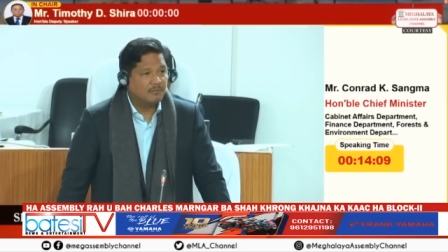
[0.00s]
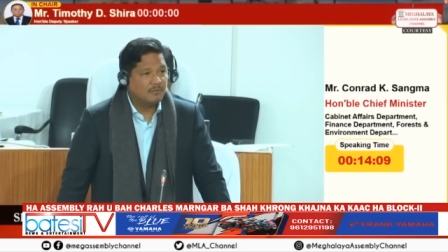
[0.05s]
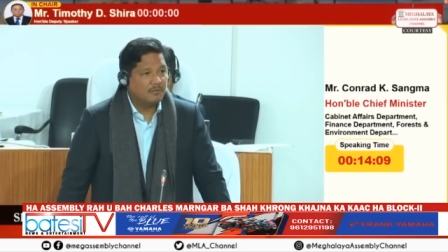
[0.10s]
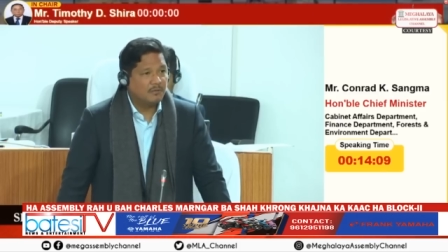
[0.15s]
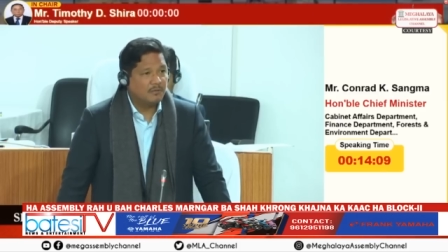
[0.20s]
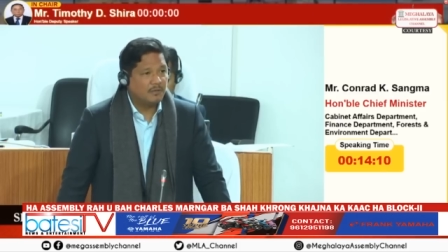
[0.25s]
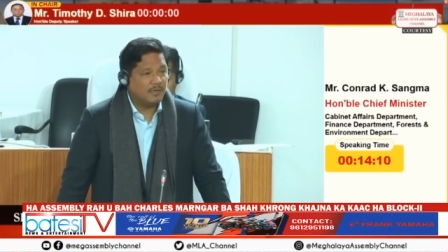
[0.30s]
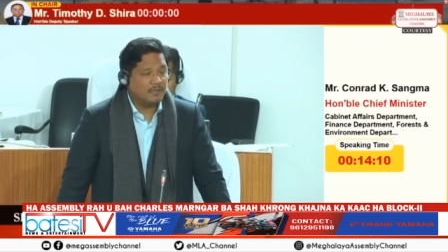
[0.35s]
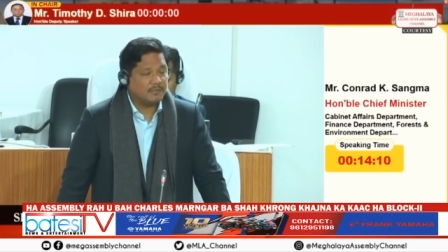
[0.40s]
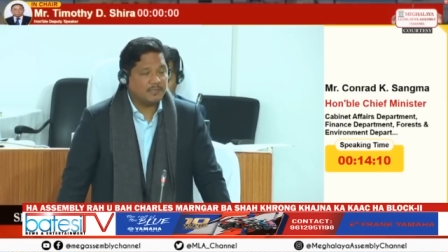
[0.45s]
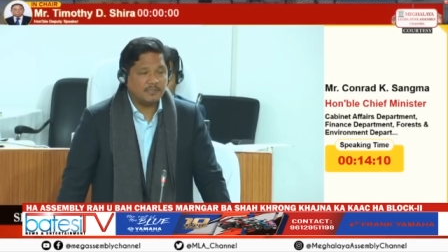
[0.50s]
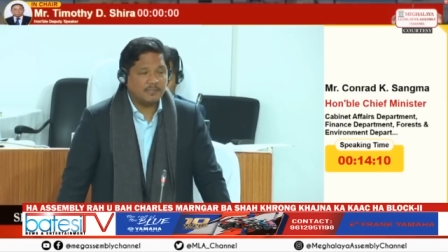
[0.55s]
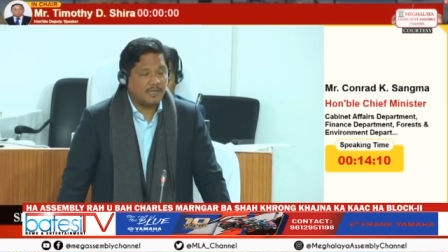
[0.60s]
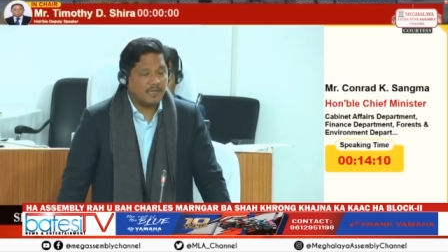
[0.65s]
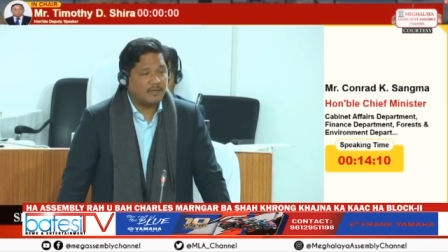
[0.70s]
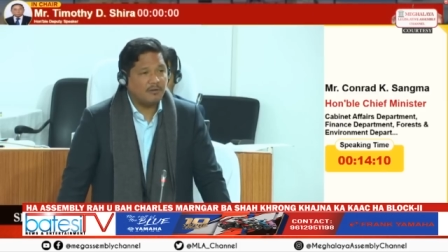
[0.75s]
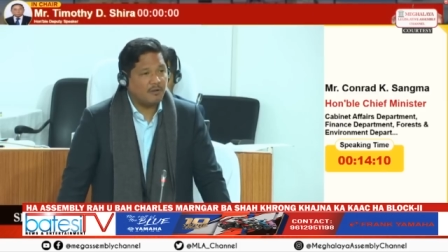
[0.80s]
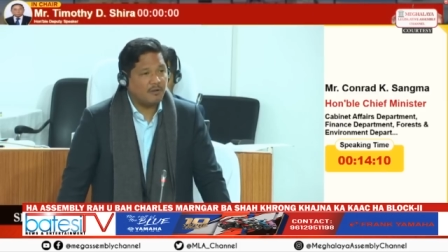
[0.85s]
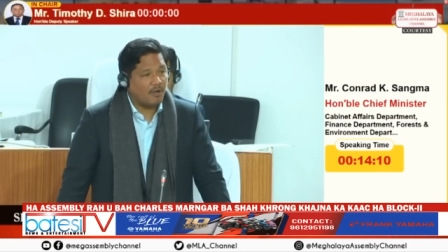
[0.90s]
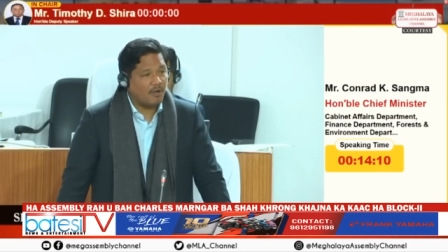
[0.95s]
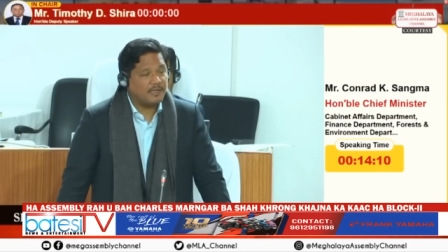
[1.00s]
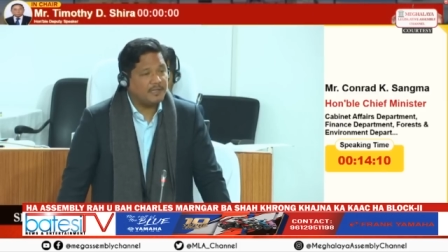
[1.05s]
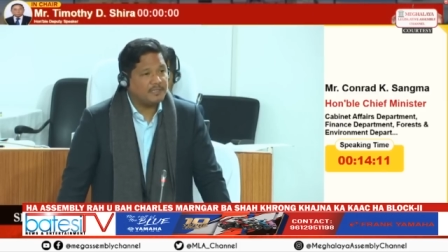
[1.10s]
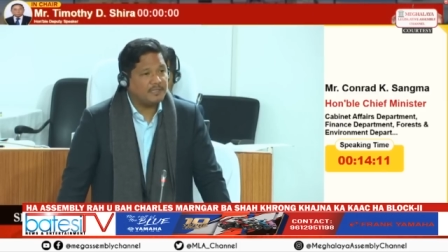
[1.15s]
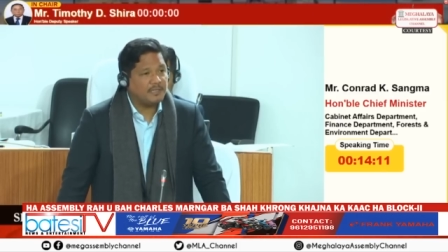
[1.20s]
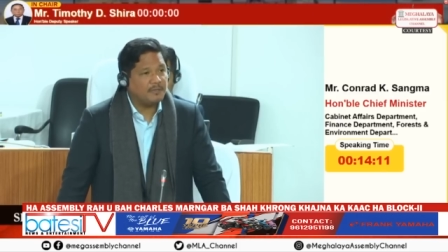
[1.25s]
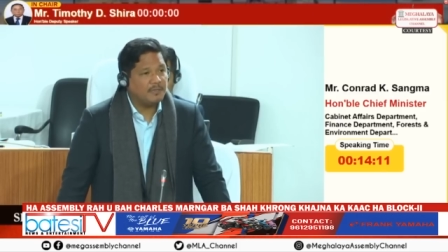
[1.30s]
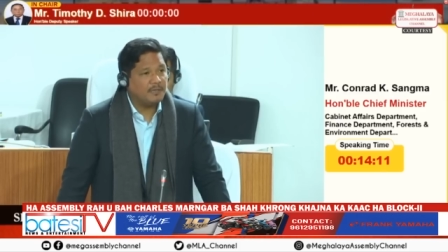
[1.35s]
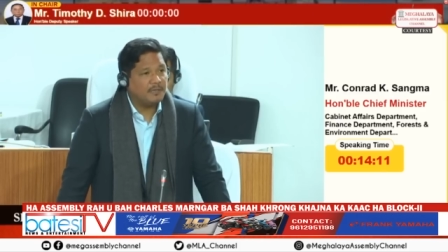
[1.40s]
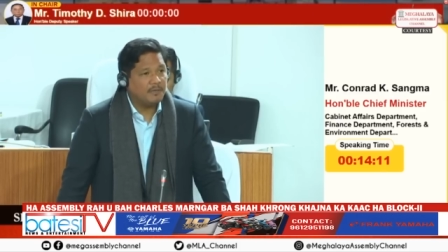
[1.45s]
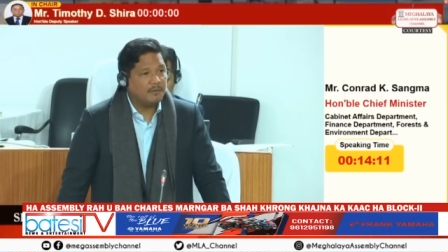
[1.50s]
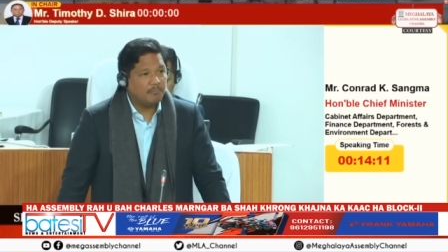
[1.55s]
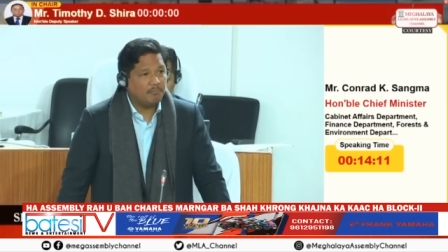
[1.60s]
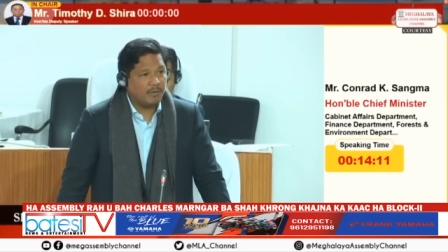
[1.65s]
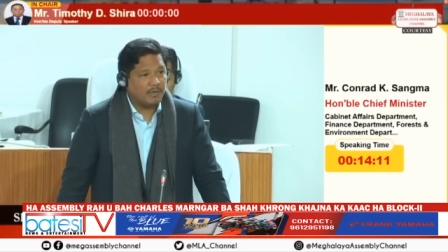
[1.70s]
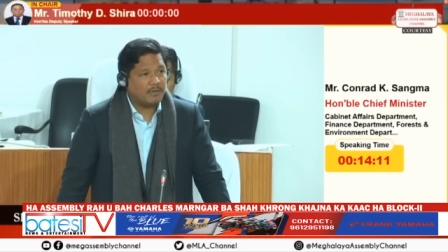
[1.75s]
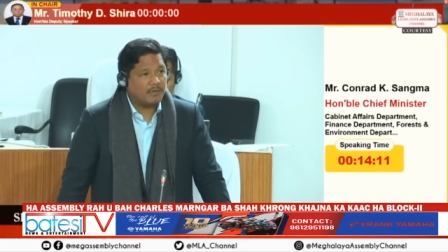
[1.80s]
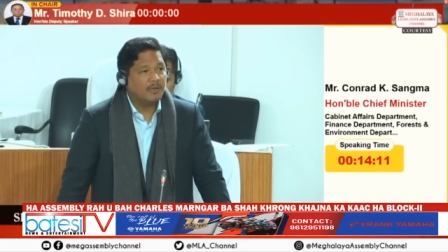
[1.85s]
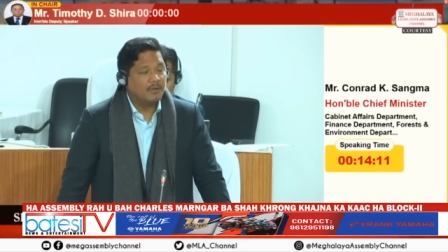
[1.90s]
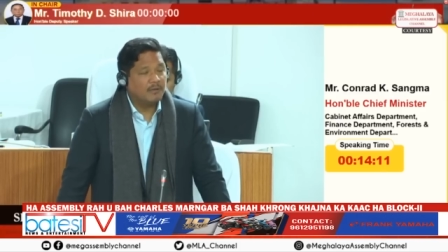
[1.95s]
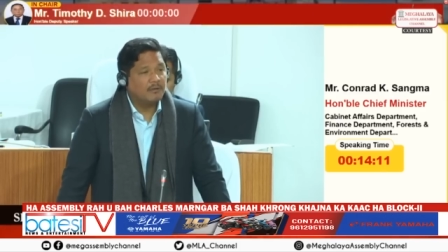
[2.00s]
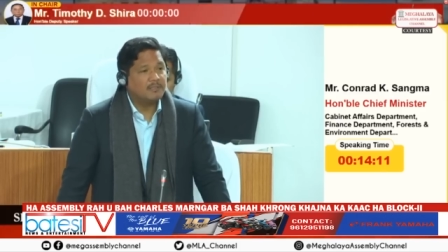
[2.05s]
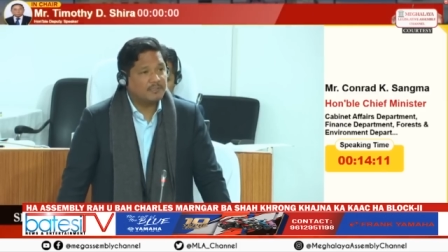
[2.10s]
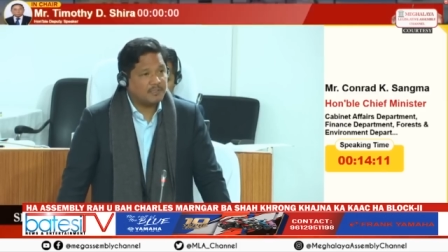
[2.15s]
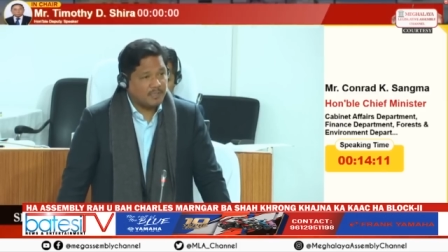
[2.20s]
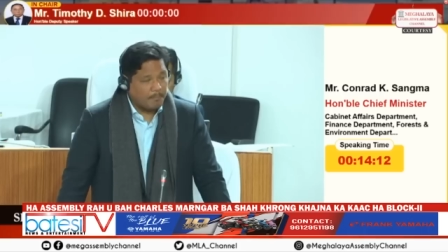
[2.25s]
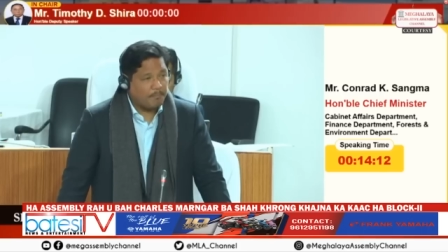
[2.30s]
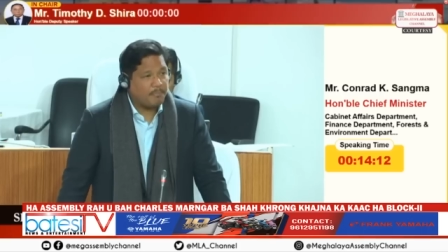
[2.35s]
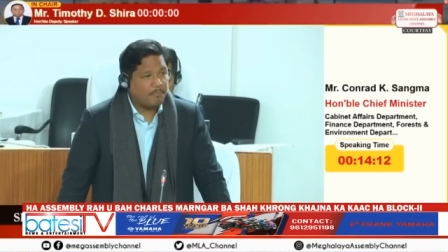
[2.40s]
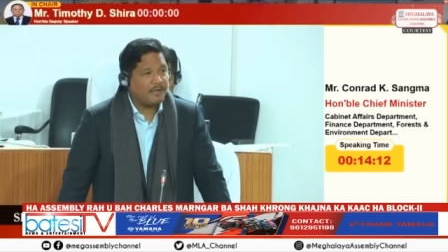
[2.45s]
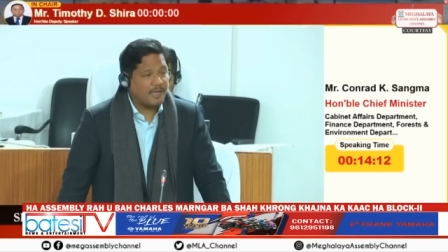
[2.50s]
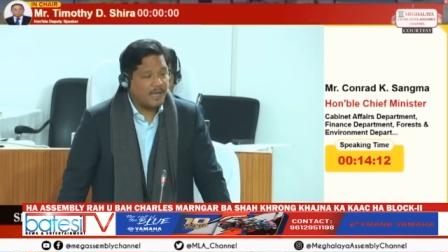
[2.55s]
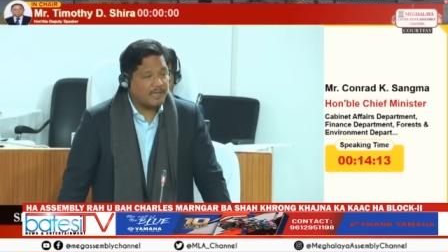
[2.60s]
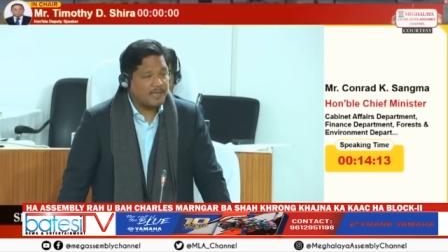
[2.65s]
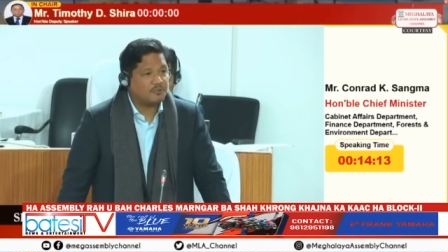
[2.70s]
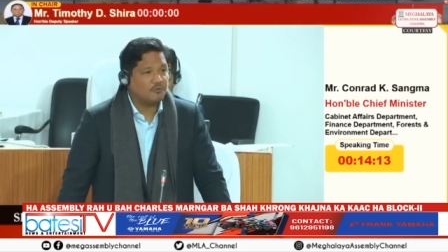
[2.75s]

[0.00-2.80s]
As I said, not easy, but somebody has